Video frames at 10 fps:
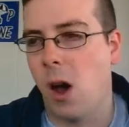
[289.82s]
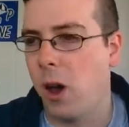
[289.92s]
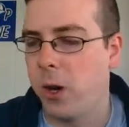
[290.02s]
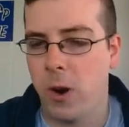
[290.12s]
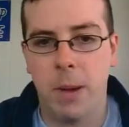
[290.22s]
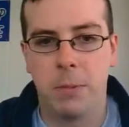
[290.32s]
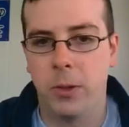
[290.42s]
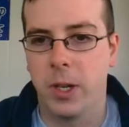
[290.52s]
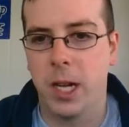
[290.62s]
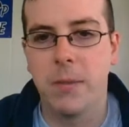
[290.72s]
All your
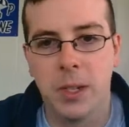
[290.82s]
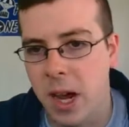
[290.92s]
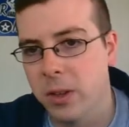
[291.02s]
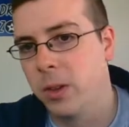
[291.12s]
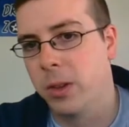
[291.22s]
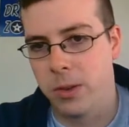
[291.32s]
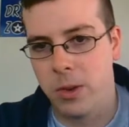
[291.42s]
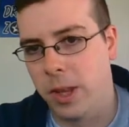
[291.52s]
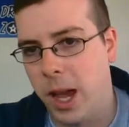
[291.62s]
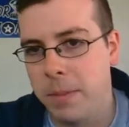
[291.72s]
apps you can even download through
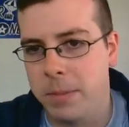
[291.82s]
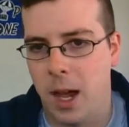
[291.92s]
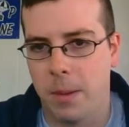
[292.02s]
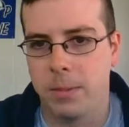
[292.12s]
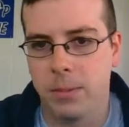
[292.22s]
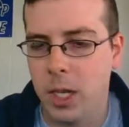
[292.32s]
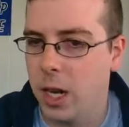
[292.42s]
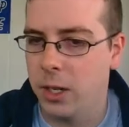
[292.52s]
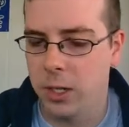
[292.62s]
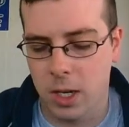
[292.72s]
your laptop
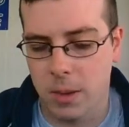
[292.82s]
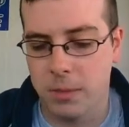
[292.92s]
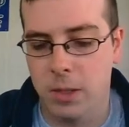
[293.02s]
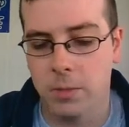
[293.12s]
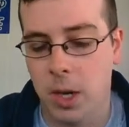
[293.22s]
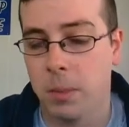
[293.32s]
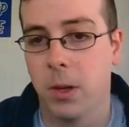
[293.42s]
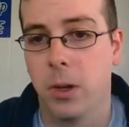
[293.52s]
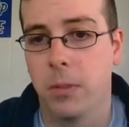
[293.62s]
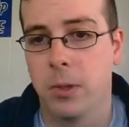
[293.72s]
and just
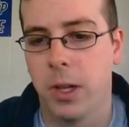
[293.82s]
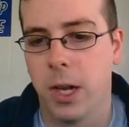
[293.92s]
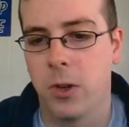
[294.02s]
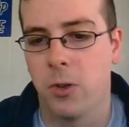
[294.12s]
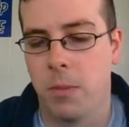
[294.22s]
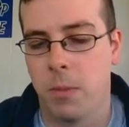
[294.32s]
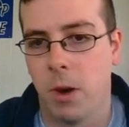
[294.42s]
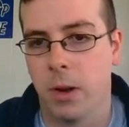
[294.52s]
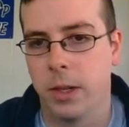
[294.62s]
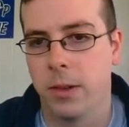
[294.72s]
upload them to the Android
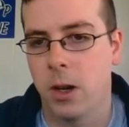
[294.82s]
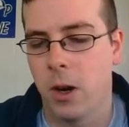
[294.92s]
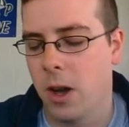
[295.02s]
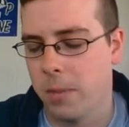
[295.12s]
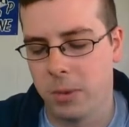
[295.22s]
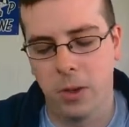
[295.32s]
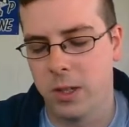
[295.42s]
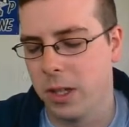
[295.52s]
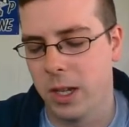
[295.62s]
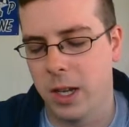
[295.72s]
market, or
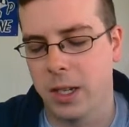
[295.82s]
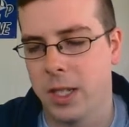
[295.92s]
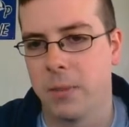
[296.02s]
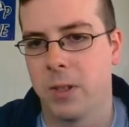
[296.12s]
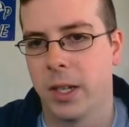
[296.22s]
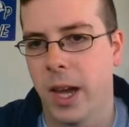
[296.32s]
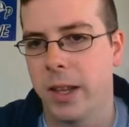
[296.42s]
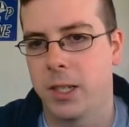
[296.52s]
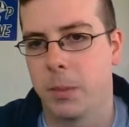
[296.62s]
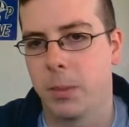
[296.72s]
upload to the Samsung
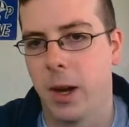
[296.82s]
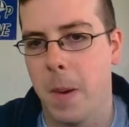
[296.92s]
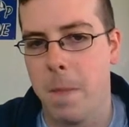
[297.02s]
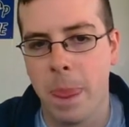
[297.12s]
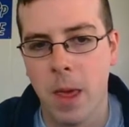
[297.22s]
Galaxy Player.